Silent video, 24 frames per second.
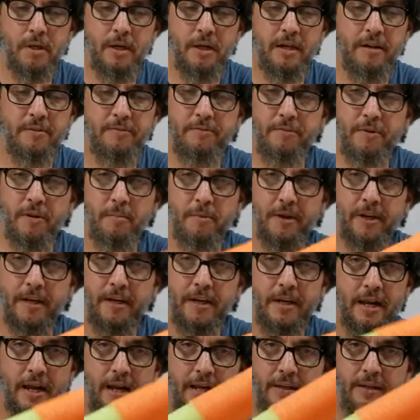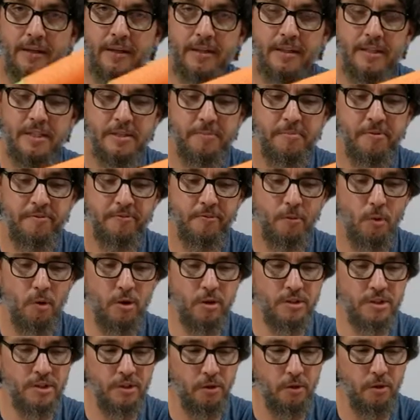I had fun making it. Hadn't done this
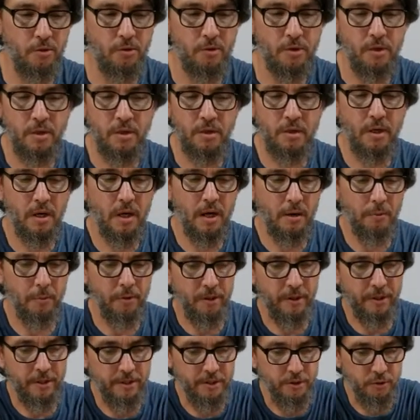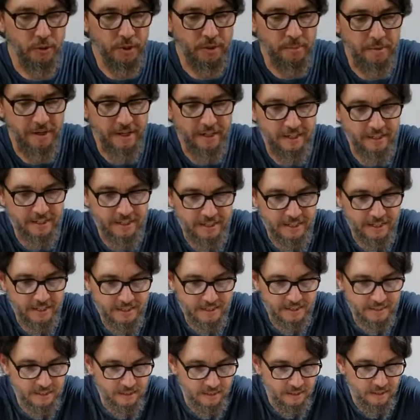before, so I really enjoyed making
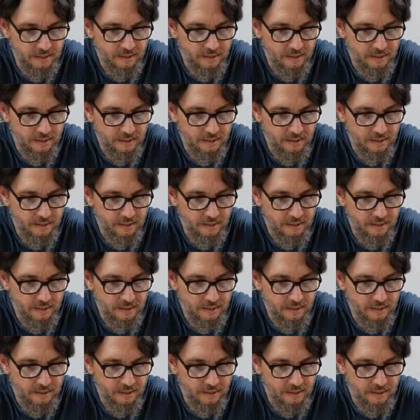these.